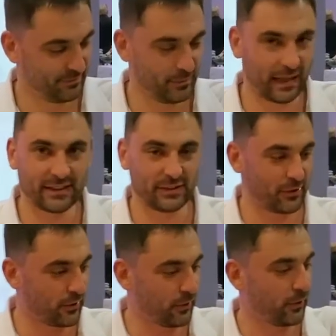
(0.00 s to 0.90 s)
Balaji's
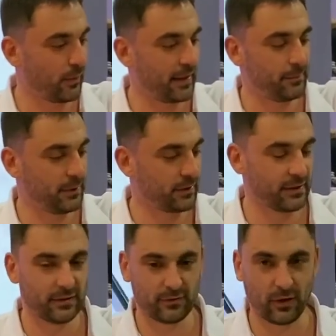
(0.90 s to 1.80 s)
gone all the way to build
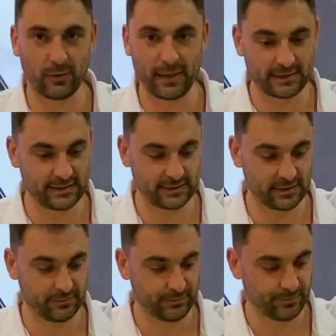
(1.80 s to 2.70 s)
a roller mat
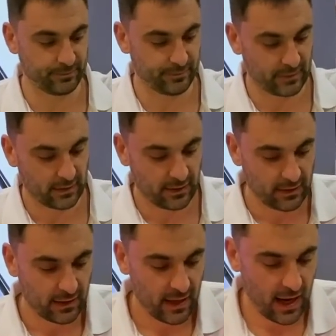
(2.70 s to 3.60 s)
system. Yeah.
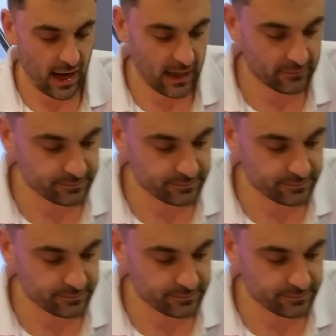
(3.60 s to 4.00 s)
Um,